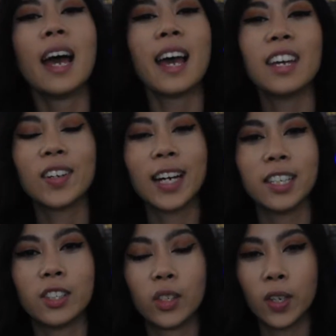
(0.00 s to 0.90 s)
Hey you
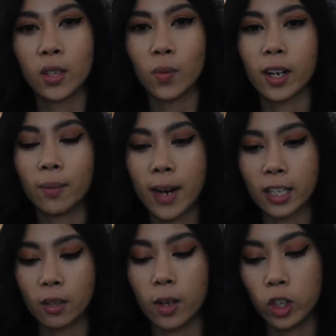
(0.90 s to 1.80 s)
guys, it's Therese and welcome
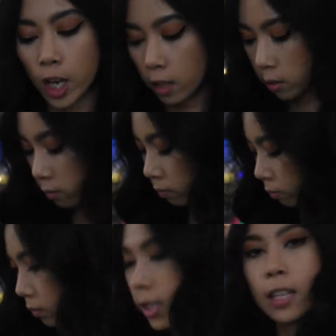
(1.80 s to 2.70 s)
back to my channel.
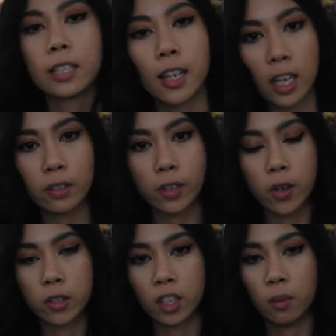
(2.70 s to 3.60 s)
Today's
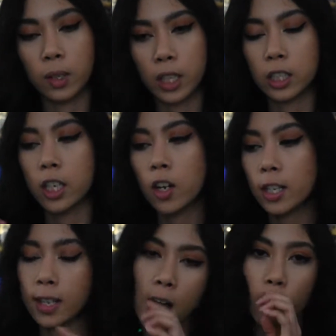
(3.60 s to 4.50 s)
video is going to be the
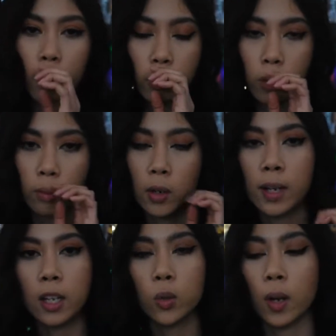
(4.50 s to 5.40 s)
series that I want to
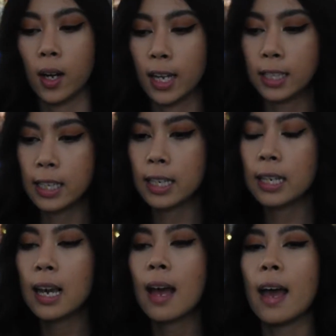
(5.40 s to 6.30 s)
reread in
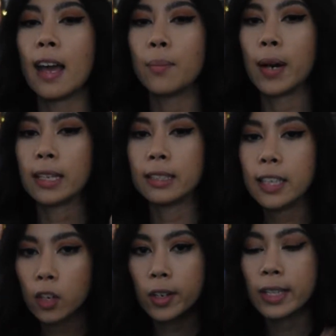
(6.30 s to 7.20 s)
2019, and by
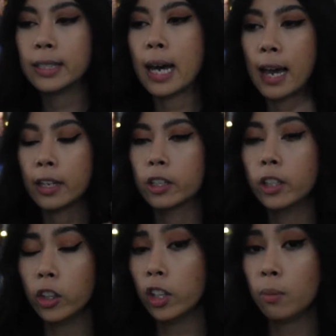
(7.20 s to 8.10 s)
series, I
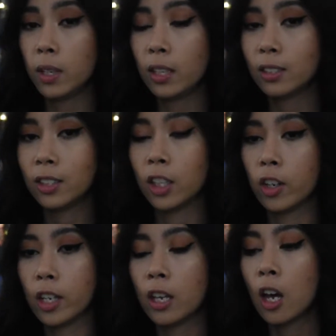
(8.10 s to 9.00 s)
clearly mean
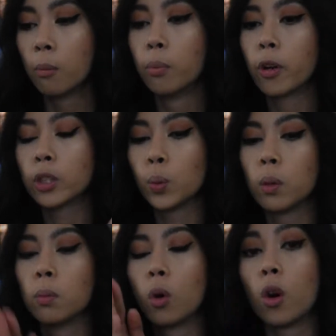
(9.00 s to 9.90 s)
series books
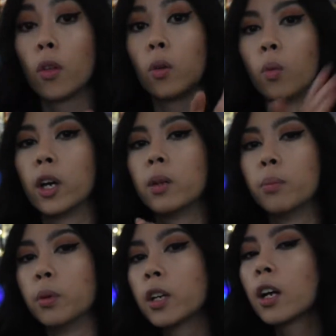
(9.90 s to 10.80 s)
with more than one
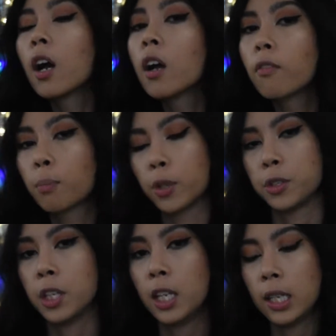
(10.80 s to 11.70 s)
book
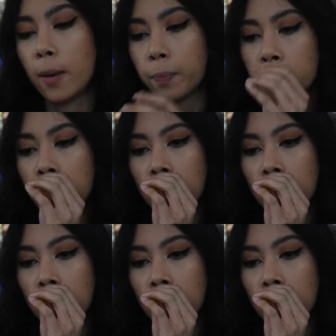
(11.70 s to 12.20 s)
preceding them.